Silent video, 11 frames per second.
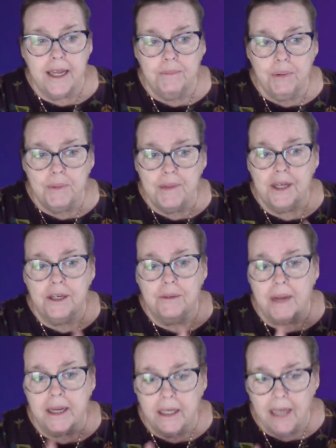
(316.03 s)
implemented in
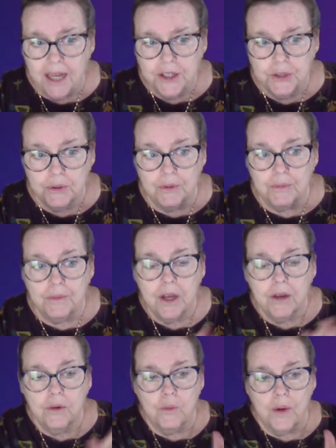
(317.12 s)
my classroom
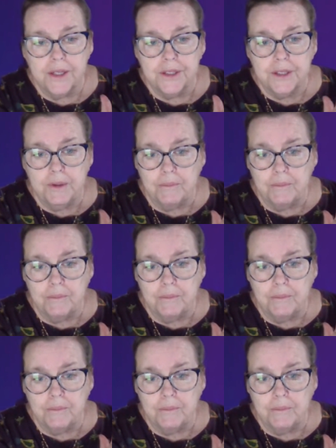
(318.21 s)
was